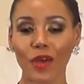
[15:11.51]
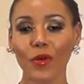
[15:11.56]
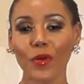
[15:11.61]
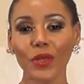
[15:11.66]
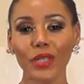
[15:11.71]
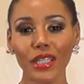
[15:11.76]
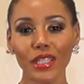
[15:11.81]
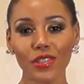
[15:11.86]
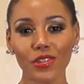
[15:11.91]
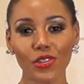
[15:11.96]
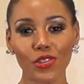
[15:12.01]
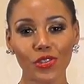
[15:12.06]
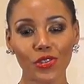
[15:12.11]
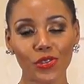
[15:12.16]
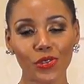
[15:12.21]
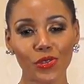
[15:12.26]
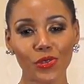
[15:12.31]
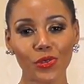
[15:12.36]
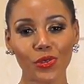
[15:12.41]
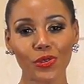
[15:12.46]
wanted
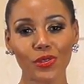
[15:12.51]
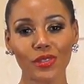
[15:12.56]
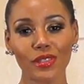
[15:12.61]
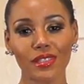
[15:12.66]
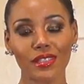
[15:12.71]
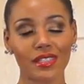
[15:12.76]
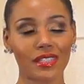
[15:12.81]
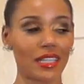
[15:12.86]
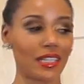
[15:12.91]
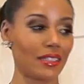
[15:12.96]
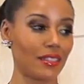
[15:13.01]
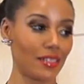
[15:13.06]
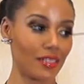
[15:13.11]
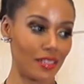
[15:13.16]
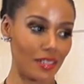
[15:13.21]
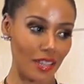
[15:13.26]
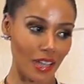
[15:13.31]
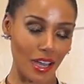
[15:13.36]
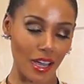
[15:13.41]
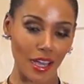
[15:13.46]
to take the
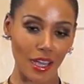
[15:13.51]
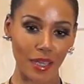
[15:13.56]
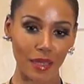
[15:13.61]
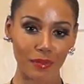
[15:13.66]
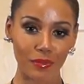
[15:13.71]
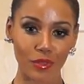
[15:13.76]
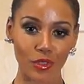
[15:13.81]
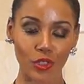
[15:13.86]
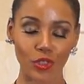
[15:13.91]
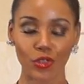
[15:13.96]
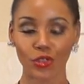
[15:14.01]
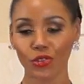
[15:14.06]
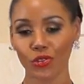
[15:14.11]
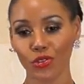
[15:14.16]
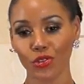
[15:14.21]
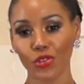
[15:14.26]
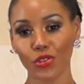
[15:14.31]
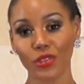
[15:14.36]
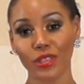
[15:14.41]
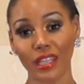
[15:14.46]
time to
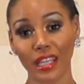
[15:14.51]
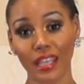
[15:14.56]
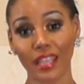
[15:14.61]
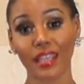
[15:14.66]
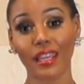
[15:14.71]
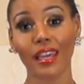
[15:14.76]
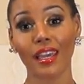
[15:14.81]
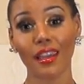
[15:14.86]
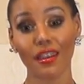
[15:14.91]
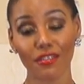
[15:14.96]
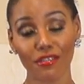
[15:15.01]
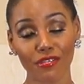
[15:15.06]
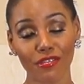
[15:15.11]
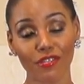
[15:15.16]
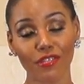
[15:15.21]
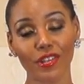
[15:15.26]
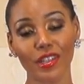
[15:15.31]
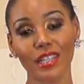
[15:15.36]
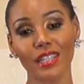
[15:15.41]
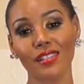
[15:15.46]
thank
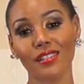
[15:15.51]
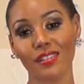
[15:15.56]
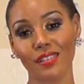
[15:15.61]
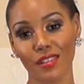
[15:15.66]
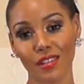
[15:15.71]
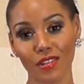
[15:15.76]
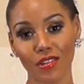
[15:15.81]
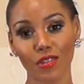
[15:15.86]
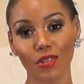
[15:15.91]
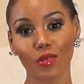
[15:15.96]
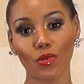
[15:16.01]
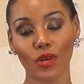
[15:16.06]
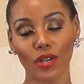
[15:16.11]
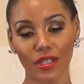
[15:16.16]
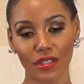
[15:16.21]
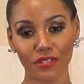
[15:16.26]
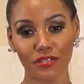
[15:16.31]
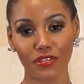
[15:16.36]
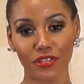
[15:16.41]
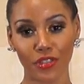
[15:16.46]
every single one
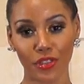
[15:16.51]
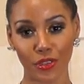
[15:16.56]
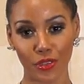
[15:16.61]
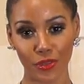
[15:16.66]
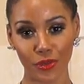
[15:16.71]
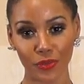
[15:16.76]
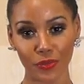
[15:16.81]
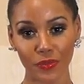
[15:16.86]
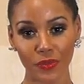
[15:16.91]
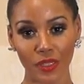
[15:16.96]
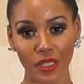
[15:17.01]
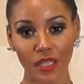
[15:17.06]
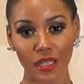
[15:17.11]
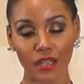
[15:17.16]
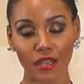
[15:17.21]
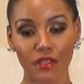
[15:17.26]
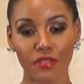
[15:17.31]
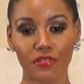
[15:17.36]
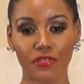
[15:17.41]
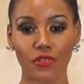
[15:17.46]
of you
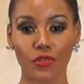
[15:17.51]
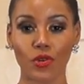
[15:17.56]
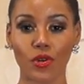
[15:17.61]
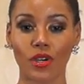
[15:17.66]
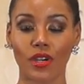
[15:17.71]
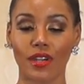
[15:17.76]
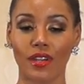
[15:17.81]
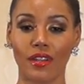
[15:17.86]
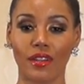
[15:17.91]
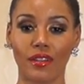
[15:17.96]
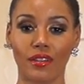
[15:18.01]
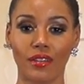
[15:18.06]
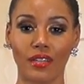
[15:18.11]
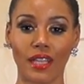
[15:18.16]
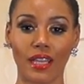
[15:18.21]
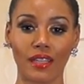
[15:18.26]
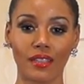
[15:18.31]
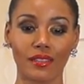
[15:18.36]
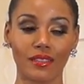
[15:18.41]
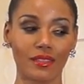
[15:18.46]
for
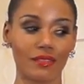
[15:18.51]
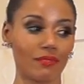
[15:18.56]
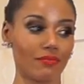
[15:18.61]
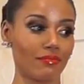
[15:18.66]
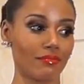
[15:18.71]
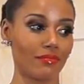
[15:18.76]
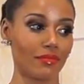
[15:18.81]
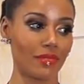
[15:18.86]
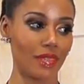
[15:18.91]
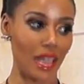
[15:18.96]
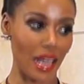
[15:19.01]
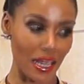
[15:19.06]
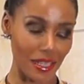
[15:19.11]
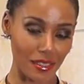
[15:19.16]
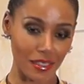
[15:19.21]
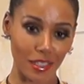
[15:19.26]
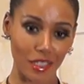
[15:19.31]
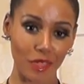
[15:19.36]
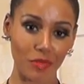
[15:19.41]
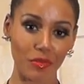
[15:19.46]

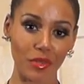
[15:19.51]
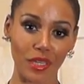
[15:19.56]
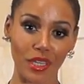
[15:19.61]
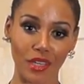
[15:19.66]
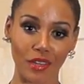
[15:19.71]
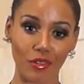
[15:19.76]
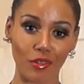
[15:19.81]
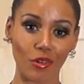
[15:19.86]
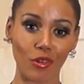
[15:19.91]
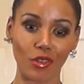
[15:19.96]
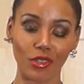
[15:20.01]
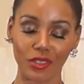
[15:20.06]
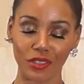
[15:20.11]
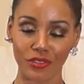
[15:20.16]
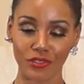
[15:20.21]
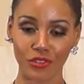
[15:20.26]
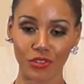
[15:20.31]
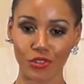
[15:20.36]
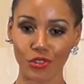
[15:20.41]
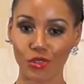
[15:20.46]
asking me all
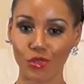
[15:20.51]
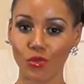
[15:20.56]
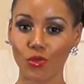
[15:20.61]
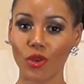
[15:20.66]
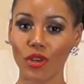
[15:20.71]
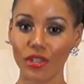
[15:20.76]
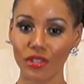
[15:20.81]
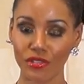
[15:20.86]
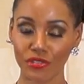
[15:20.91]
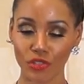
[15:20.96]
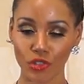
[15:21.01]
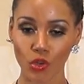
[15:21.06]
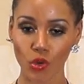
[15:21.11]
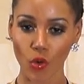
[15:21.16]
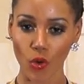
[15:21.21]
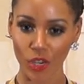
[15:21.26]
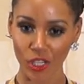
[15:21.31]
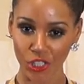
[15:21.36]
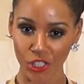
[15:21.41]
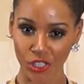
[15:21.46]
of those wonderful
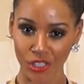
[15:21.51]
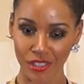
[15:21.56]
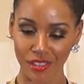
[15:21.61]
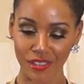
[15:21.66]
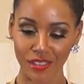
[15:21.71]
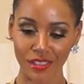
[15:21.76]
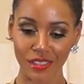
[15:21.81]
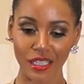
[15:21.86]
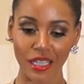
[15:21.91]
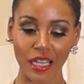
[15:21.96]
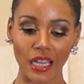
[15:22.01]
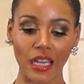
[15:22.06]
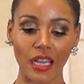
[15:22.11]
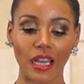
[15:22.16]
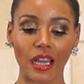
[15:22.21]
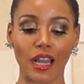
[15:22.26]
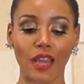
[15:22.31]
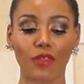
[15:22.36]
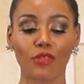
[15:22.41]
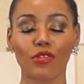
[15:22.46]
questions.
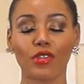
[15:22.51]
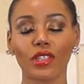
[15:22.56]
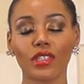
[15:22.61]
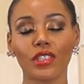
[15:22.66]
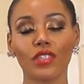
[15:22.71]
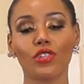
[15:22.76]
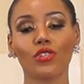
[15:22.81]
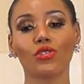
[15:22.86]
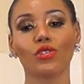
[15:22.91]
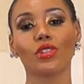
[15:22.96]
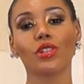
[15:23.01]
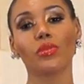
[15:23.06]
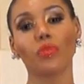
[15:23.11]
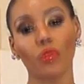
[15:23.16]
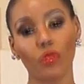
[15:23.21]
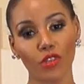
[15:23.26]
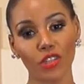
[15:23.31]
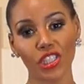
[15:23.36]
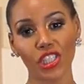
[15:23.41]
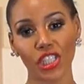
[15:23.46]
I really do
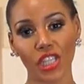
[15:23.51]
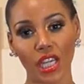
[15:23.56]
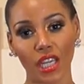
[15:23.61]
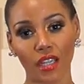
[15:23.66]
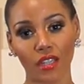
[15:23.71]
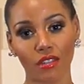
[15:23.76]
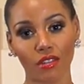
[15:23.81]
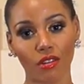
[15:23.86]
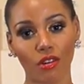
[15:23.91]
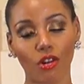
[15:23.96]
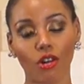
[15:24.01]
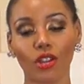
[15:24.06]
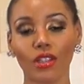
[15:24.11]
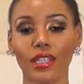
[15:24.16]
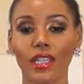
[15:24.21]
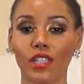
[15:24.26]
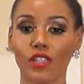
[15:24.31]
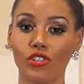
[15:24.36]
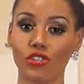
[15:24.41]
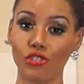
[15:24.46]
appreciate all
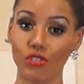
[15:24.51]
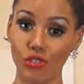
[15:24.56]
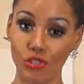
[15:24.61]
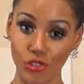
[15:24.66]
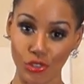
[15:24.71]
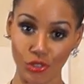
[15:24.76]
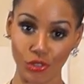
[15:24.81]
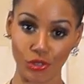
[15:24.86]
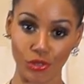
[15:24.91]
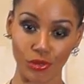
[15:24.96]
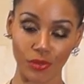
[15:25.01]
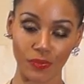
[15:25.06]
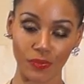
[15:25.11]
that you do